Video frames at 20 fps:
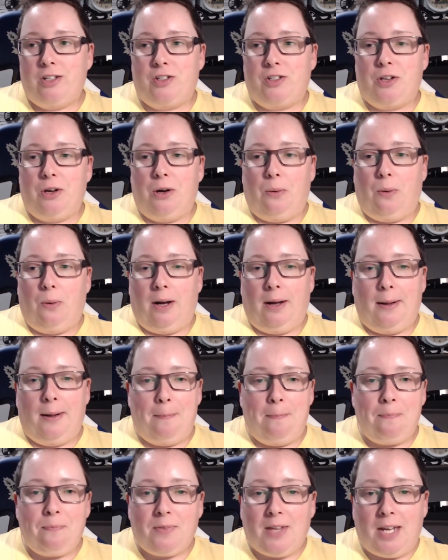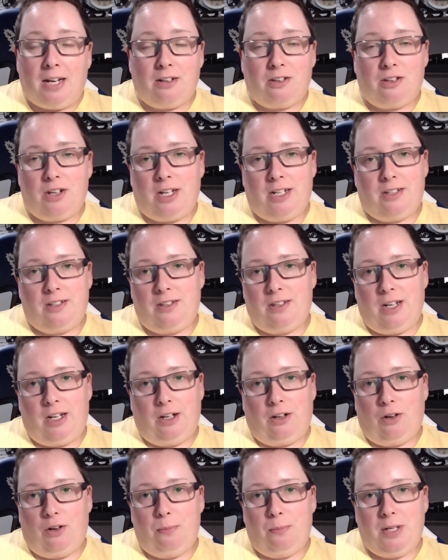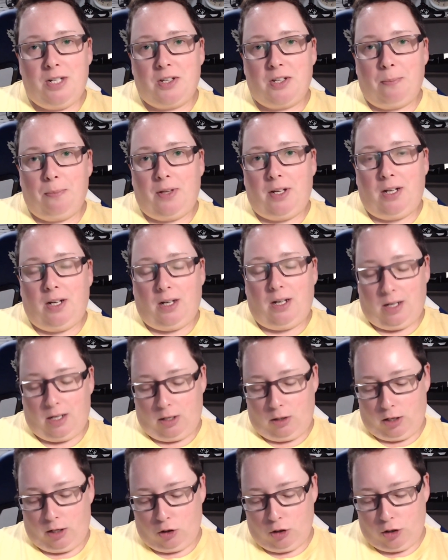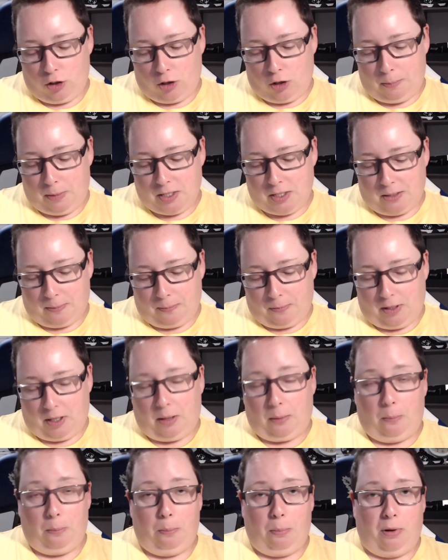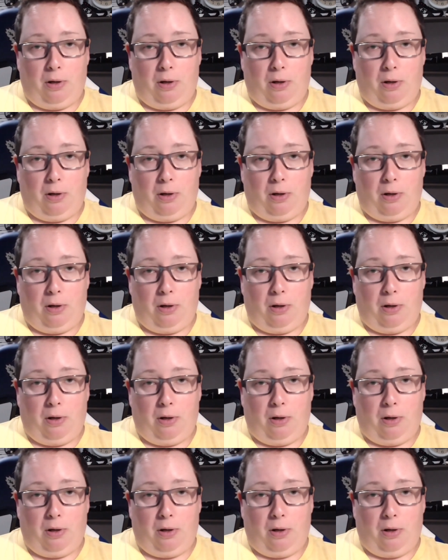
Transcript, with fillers: So, um, yeah, it's, it, it could be something and it could not be something,